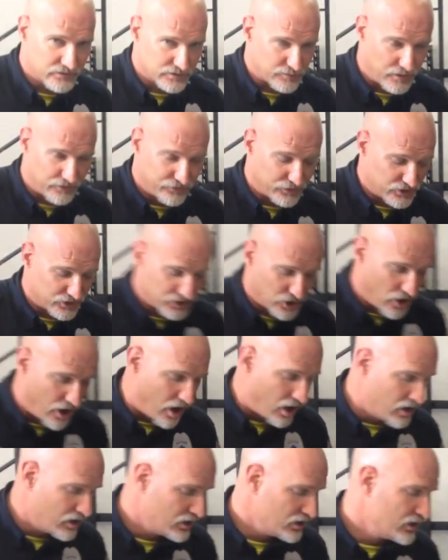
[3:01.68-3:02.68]
It was my first
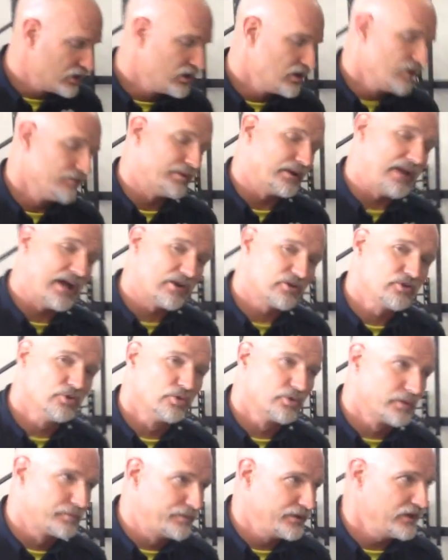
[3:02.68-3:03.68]
car. But how cool
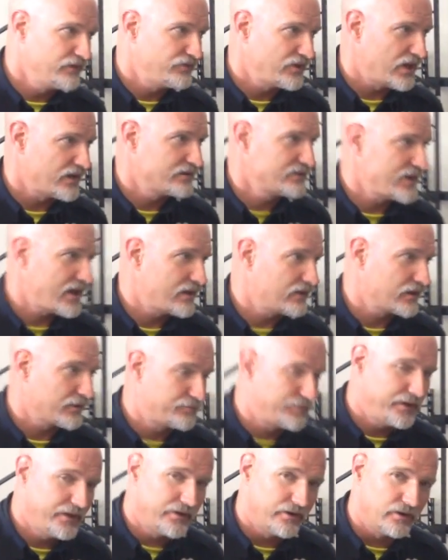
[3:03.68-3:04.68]
would it be if you had a dad
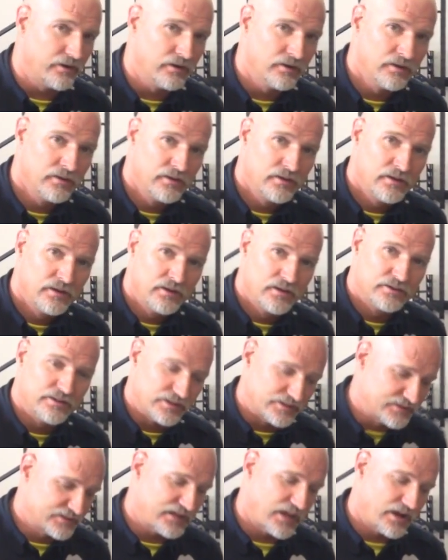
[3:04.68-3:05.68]
like Peter
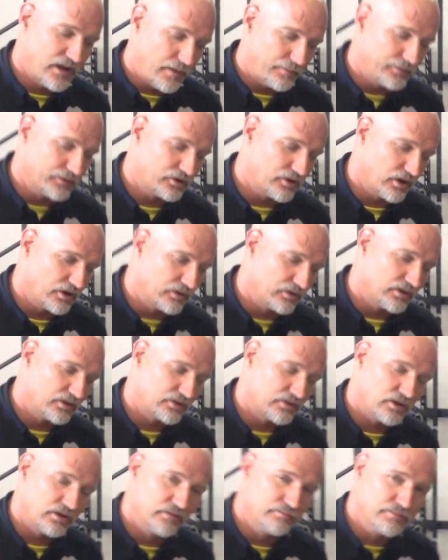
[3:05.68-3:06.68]
that's setting up
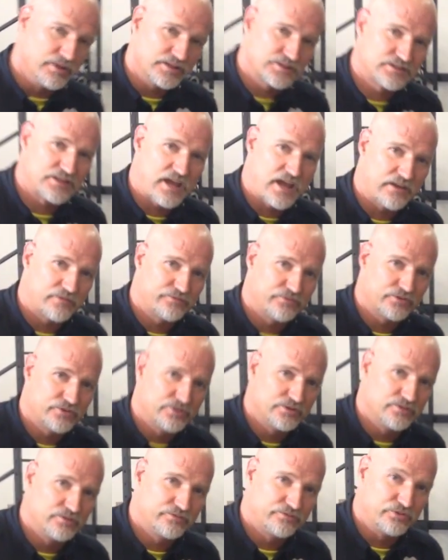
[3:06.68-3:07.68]
a, a, a Mustang for
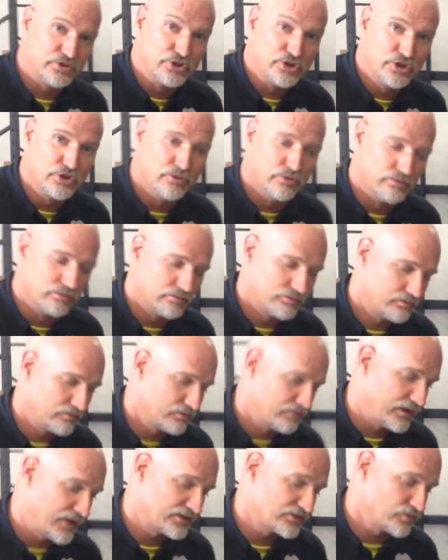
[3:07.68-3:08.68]
you, for you?
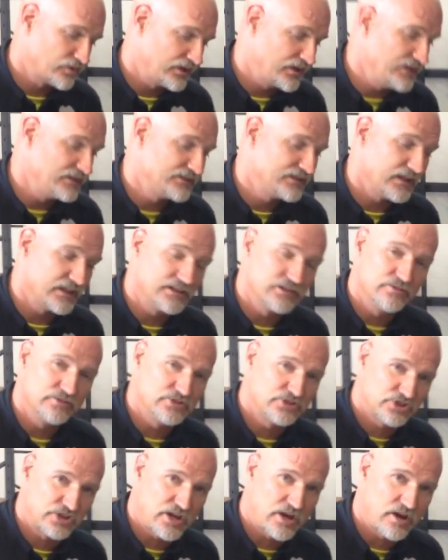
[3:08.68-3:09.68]
That's what he's getting to
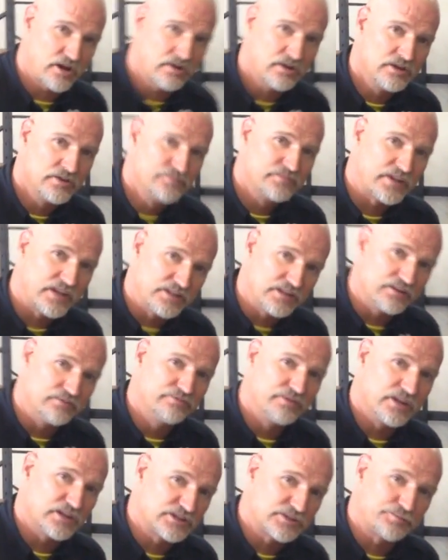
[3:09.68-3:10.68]
share and
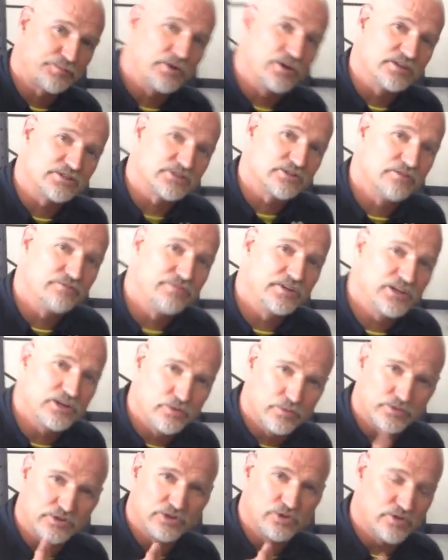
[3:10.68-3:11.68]
experience on
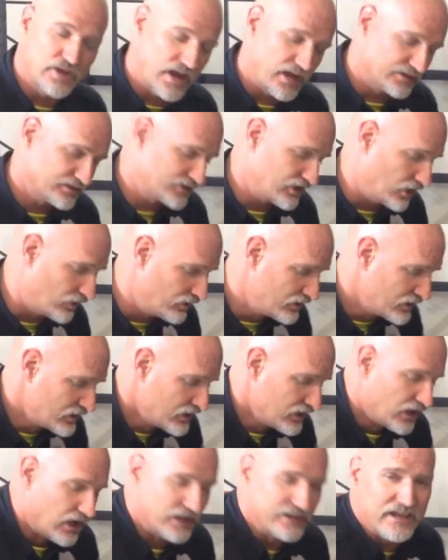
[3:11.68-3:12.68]
video with you guys. So,
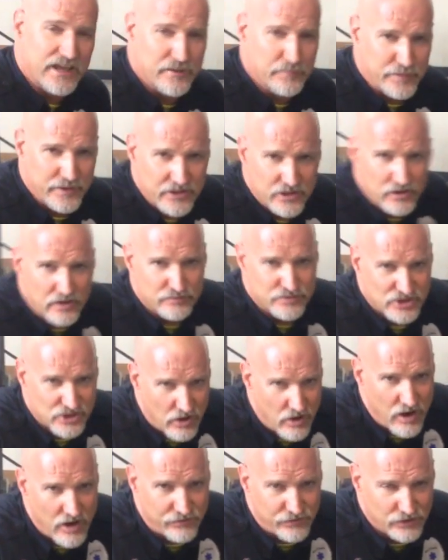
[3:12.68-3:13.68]
again, Peter, I'm
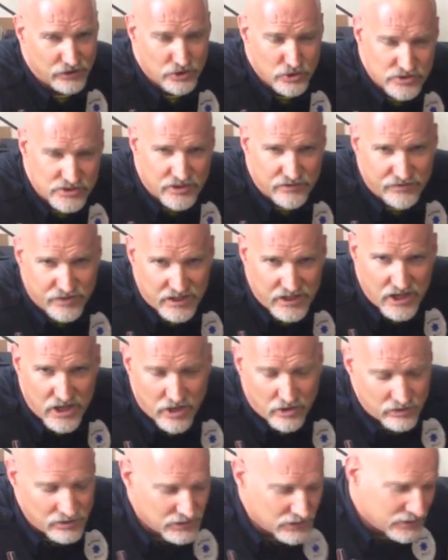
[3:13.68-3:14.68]
sorry for losing
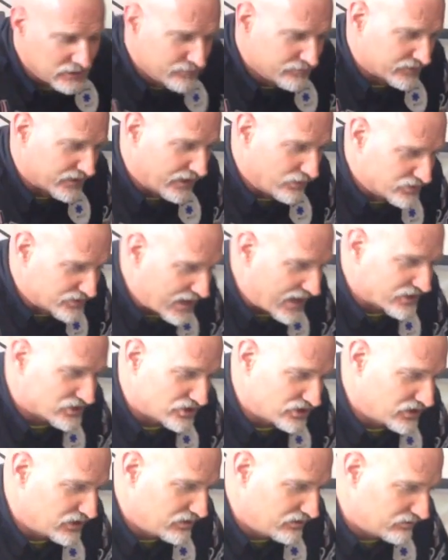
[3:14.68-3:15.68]
video. It was
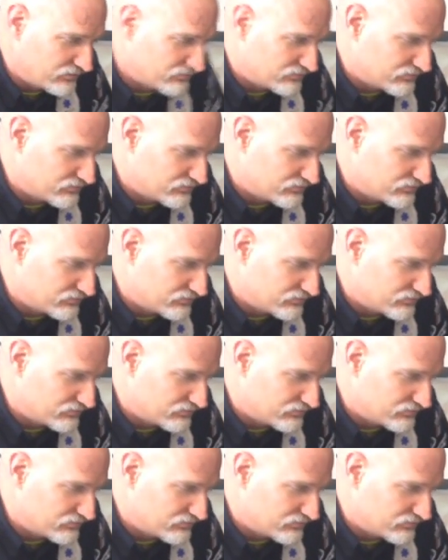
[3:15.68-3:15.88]
actually,